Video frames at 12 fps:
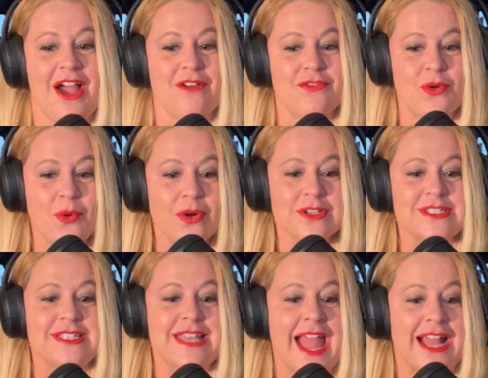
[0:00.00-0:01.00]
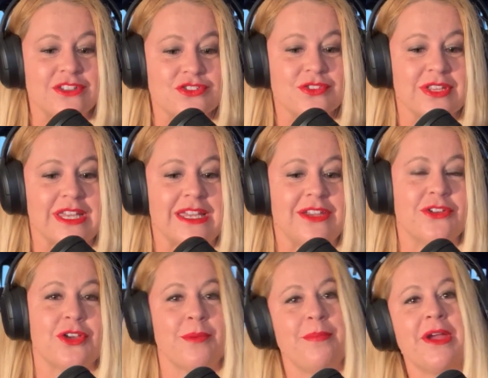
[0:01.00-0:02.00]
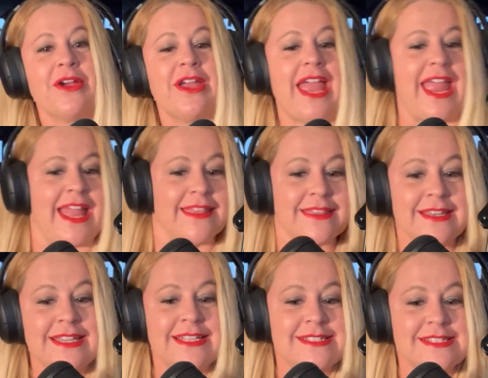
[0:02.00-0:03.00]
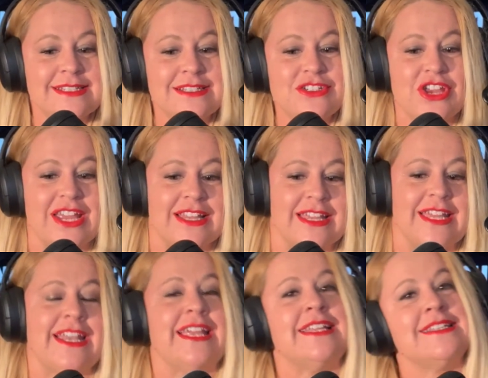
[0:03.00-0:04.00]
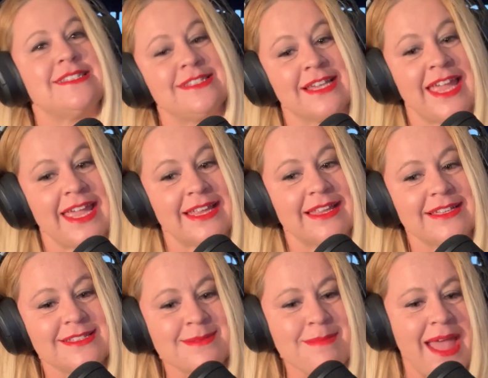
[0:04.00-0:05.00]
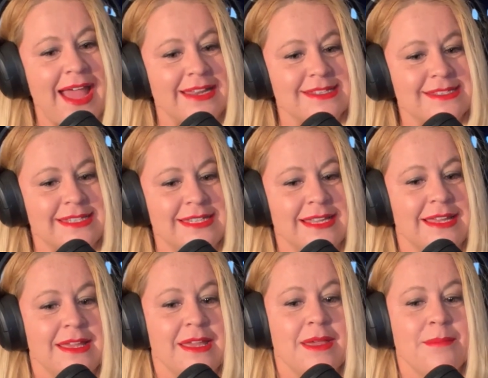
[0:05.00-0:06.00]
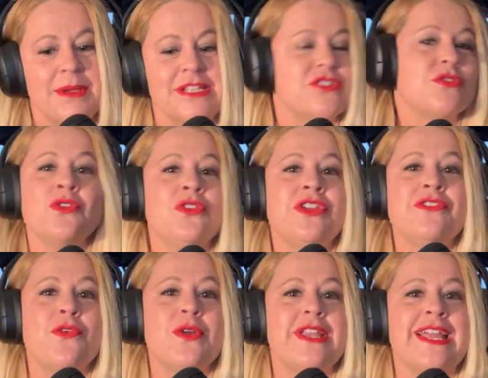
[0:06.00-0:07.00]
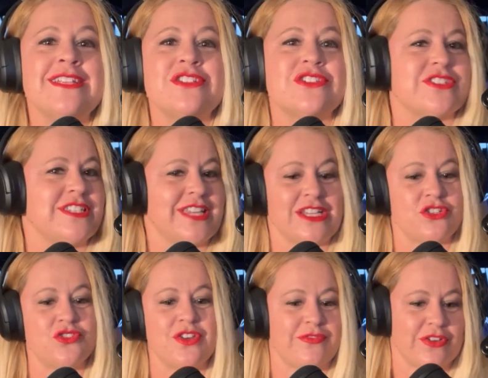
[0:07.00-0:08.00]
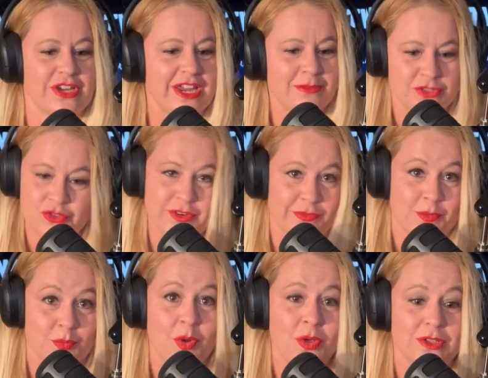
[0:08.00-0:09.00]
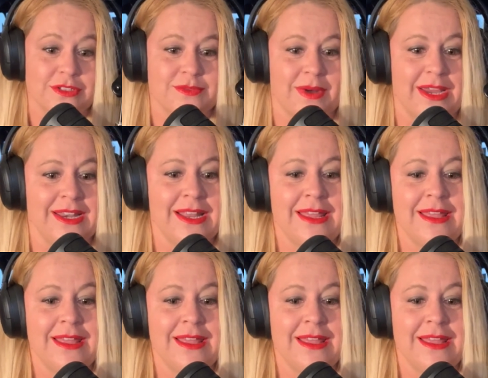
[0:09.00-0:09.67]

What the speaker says: Of course, naturally, you're comparing Anthony to Jalen and Dakayla to Madison because there are only 4 dancers and two different roles, right?